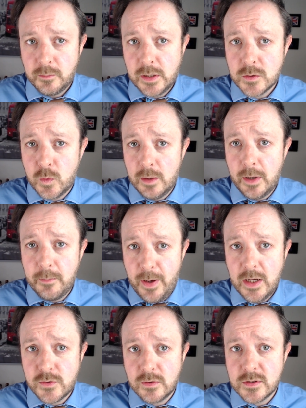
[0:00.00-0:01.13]
because while my
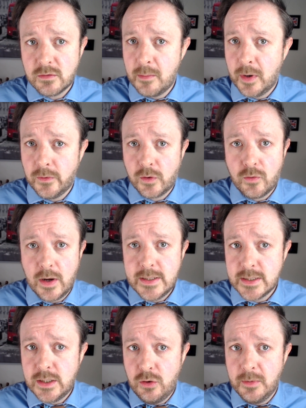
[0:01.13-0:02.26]
patrons are among the
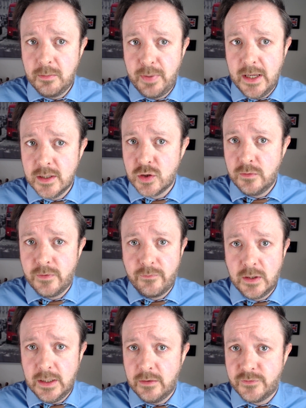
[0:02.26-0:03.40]
greatest human beings who've ever
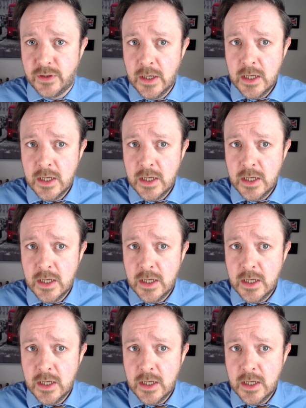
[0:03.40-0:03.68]
lived,